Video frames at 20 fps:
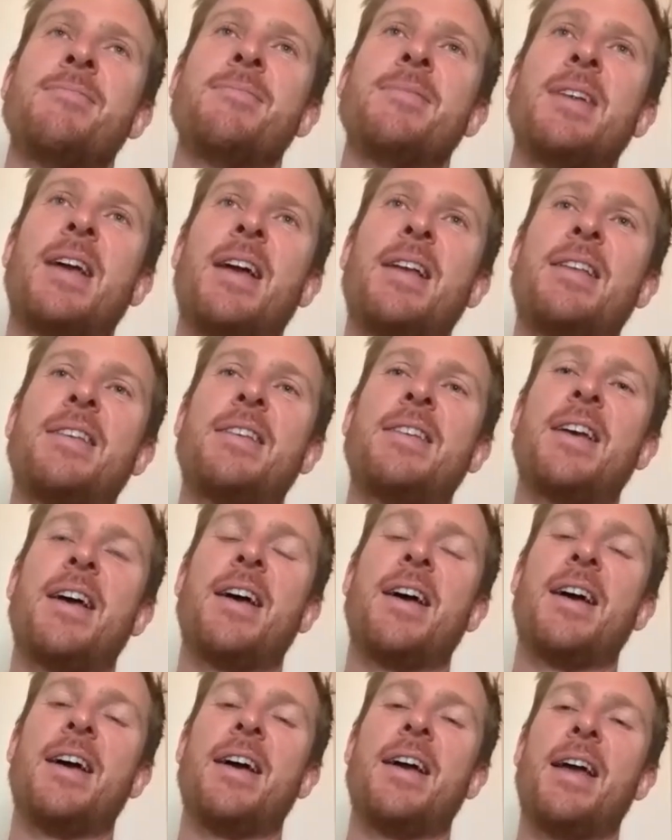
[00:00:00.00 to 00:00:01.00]

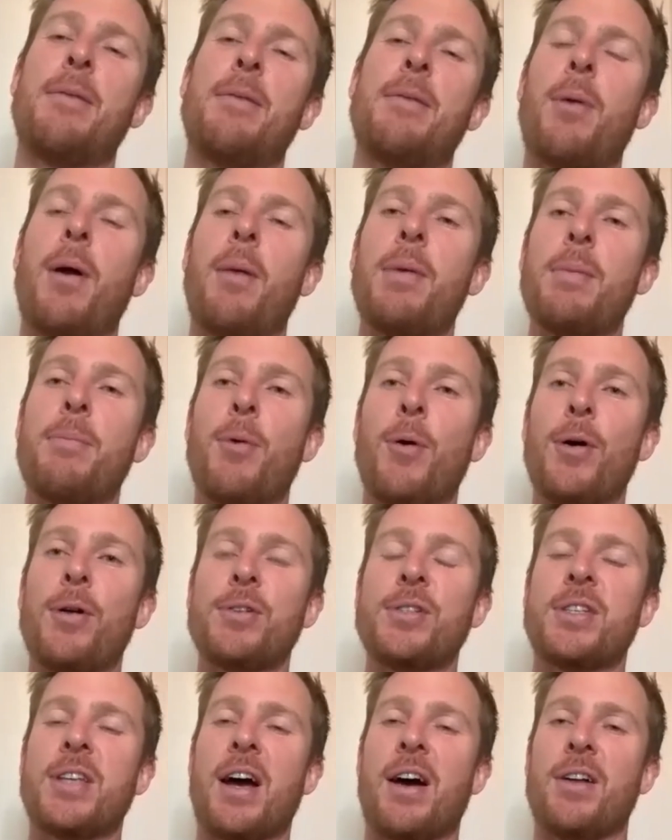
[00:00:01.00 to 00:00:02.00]
it probably
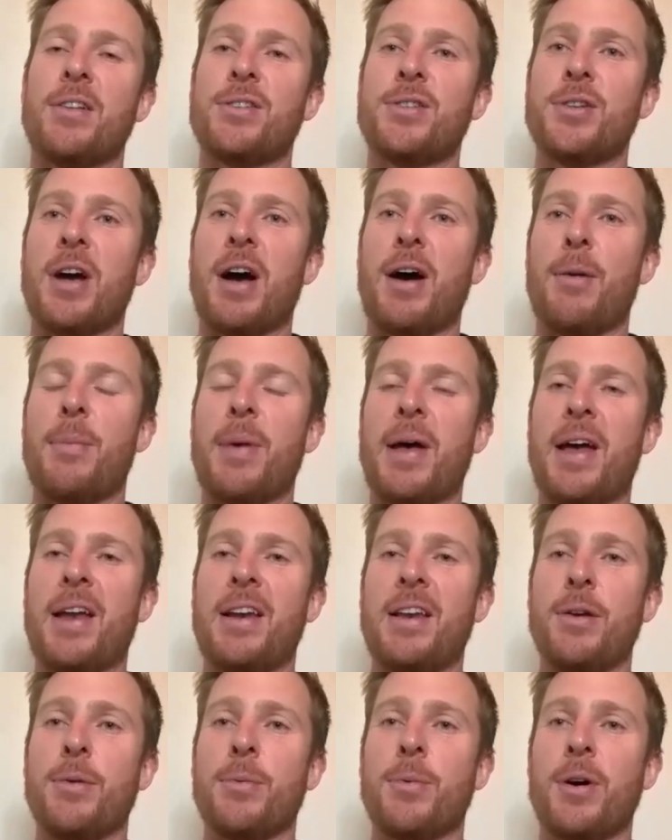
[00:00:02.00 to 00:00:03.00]
boils down to how
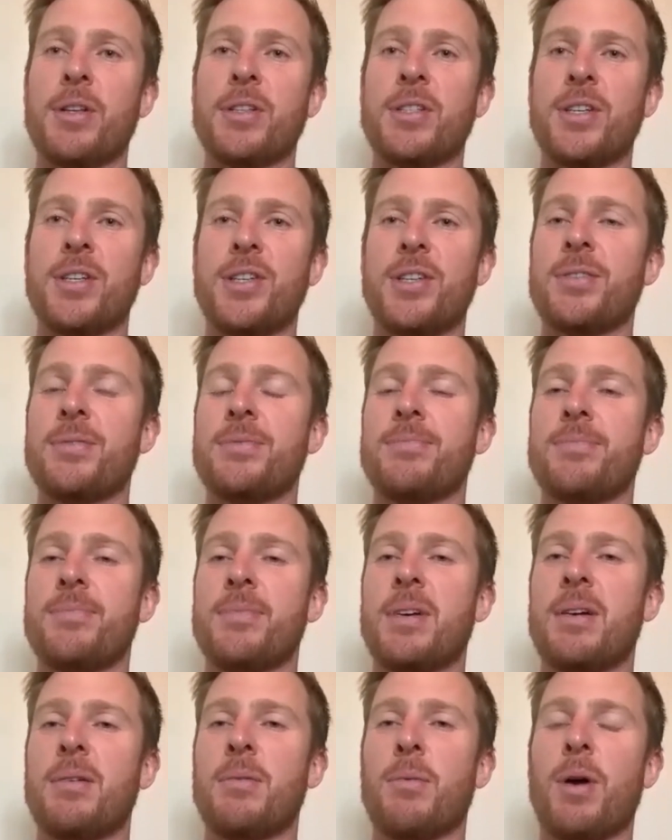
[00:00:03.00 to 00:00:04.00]
badly you want it.
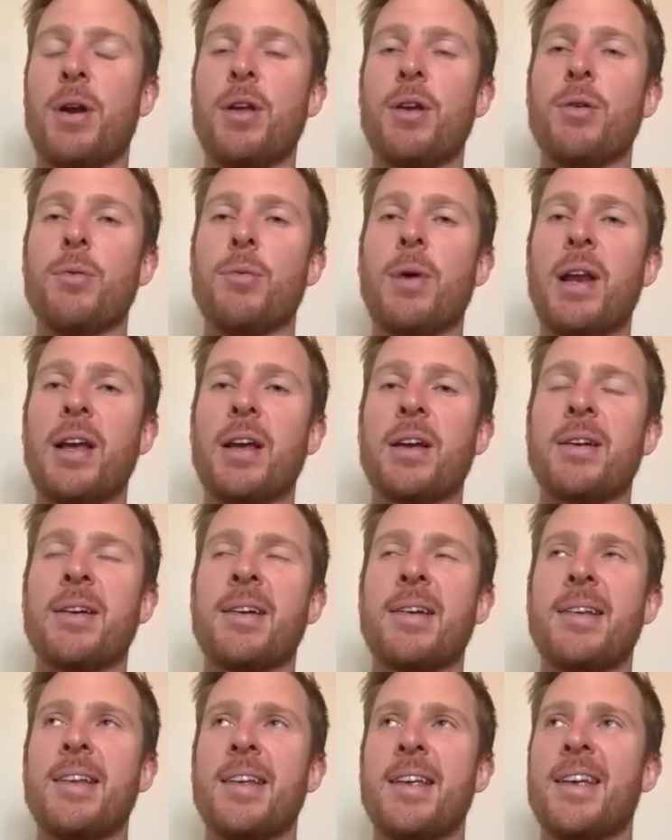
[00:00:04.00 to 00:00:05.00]
What are you willing?
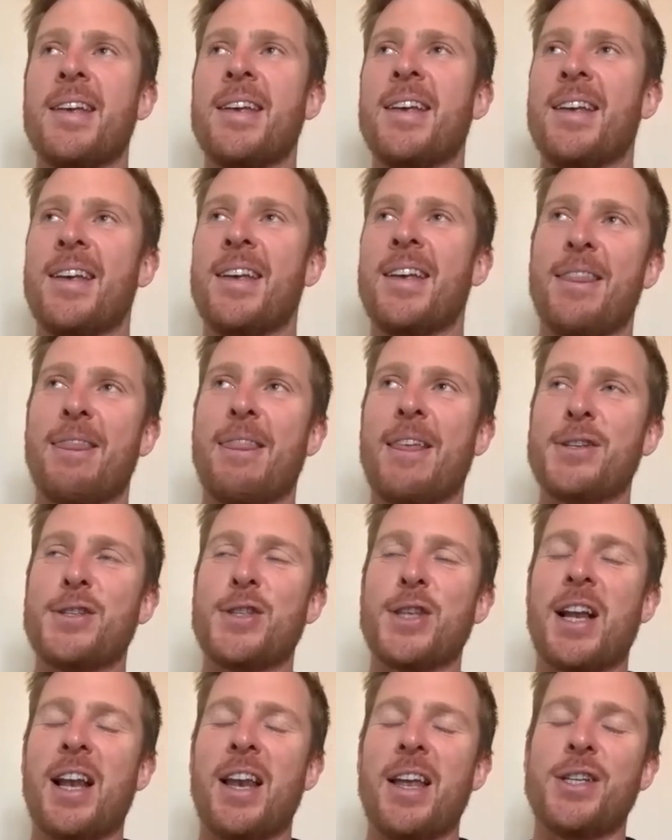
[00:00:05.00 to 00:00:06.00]
There's
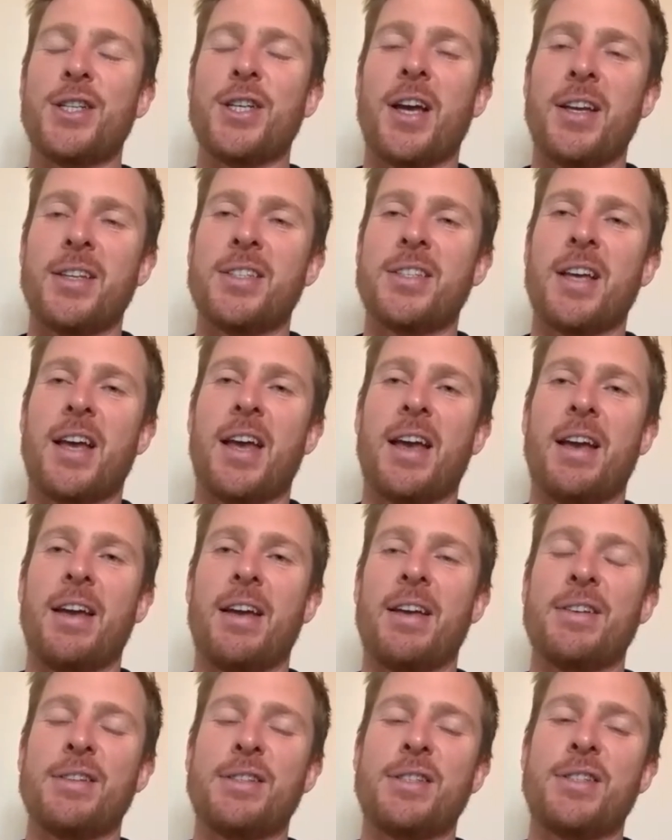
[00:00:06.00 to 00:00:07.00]
the cliched saying
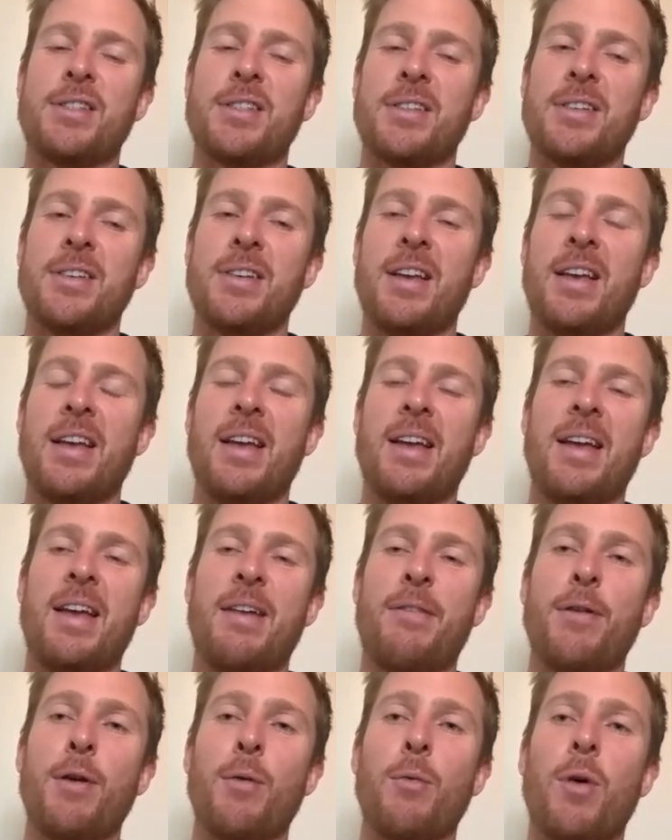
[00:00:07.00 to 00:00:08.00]
is,
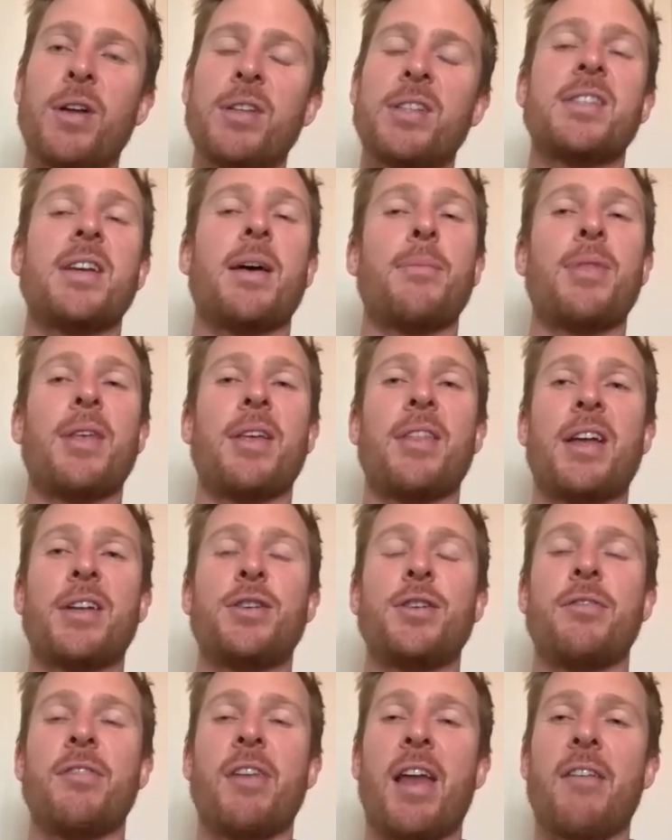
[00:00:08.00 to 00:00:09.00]
if you want something
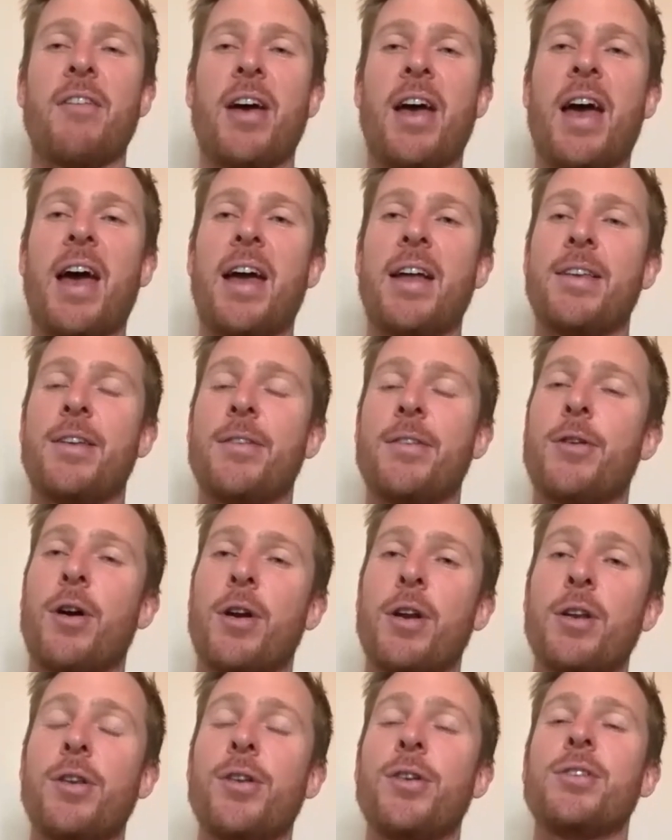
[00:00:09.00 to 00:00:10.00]
that you've never had, you've got
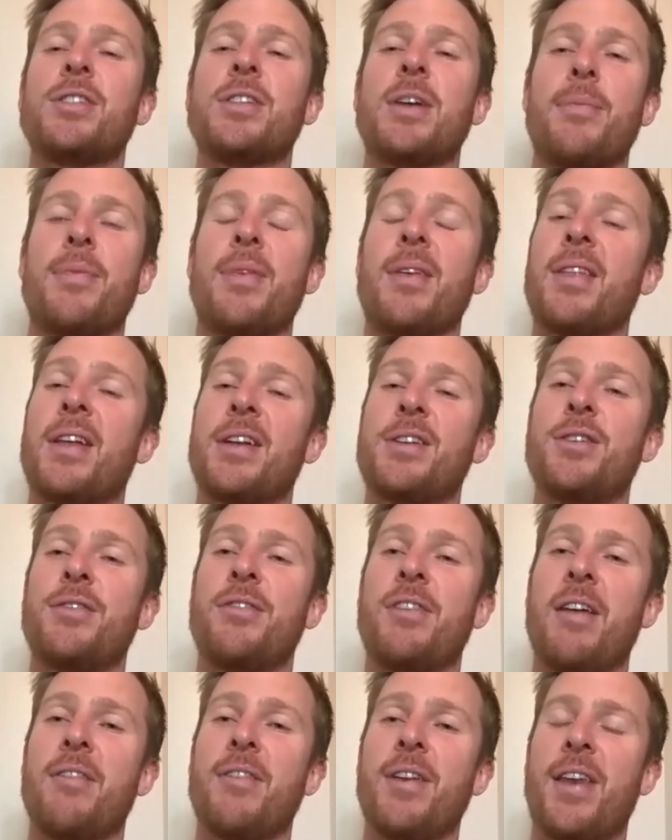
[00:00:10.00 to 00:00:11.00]
to do something that
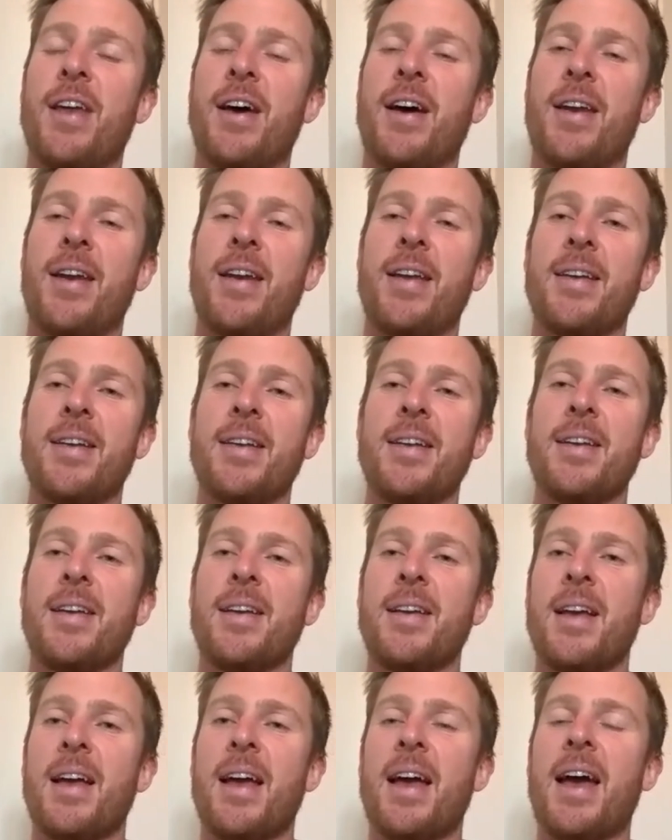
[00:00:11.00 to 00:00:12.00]
you've never done.
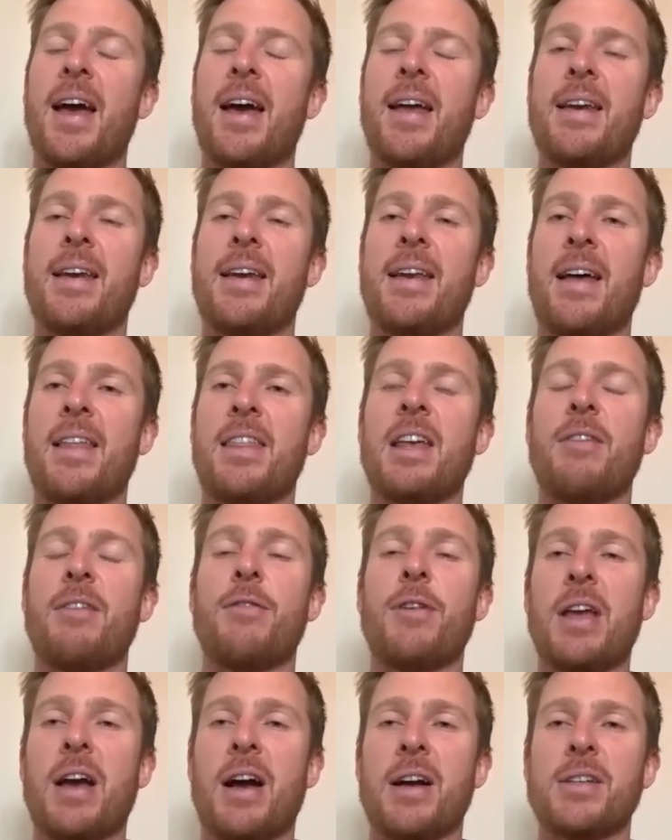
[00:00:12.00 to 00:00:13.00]
And I think
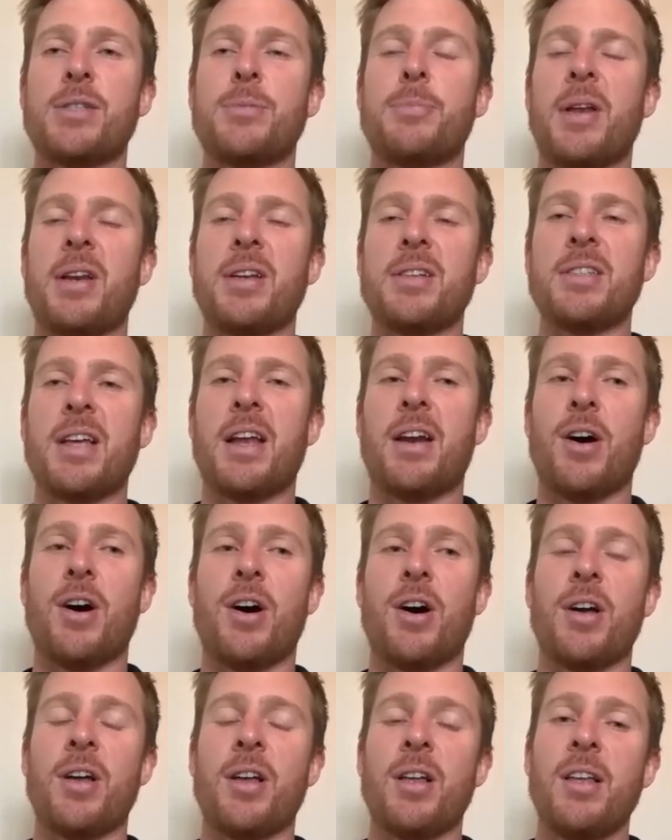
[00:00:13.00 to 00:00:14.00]
for young spinners that
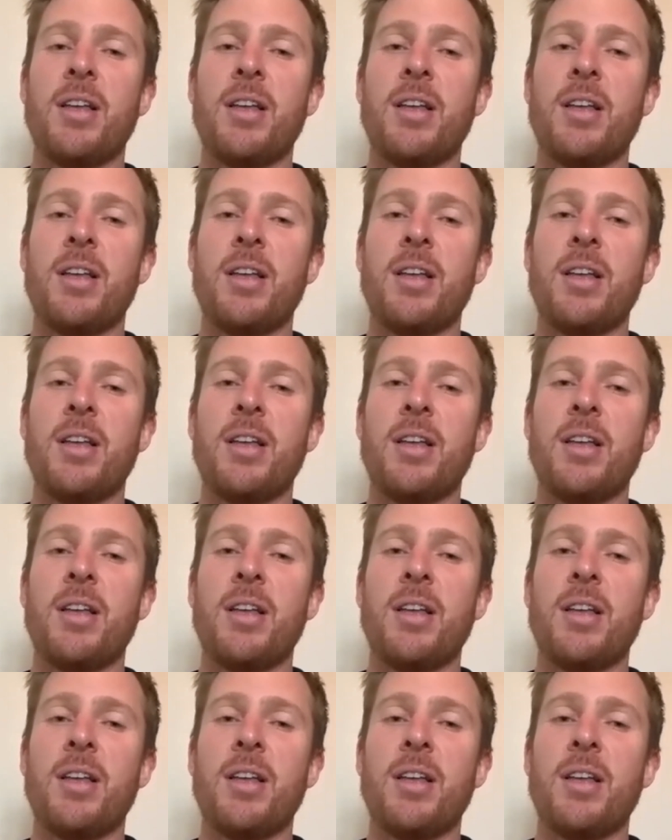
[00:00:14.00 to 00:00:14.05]
are